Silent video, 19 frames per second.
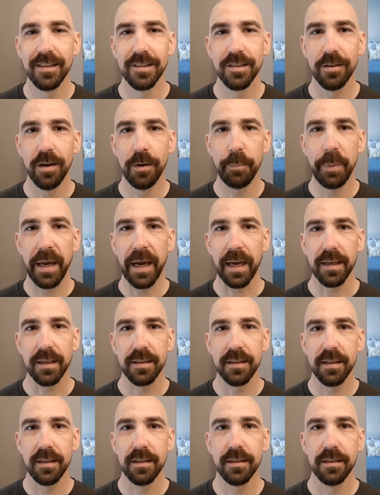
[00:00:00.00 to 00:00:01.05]
So I'm
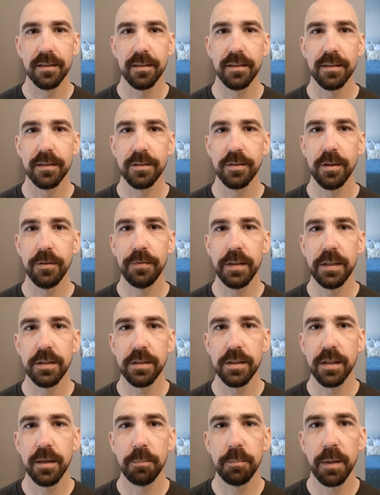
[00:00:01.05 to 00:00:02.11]
back. So I
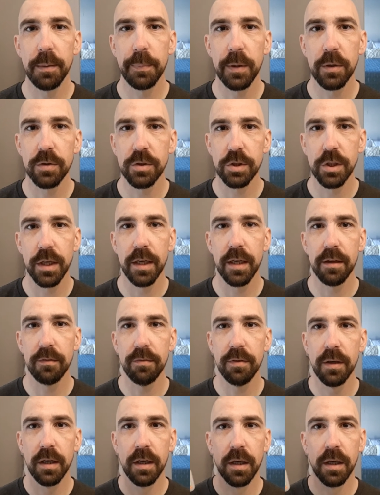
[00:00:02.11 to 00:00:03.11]
finished up my post-shave